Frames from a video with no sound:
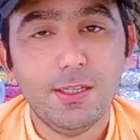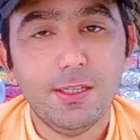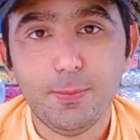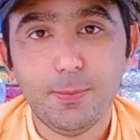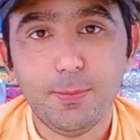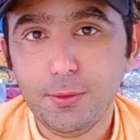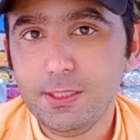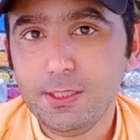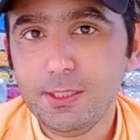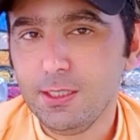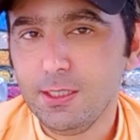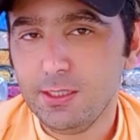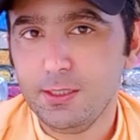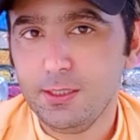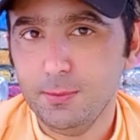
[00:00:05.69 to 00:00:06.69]
The process
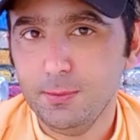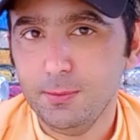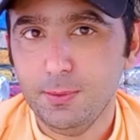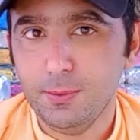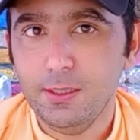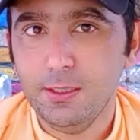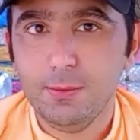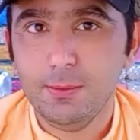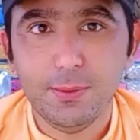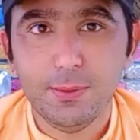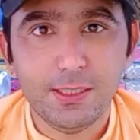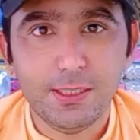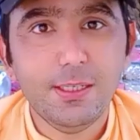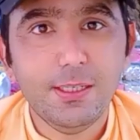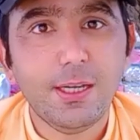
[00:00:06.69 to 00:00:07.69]
is simple,
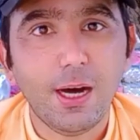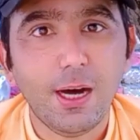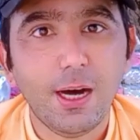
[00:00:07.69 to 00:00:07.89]
but there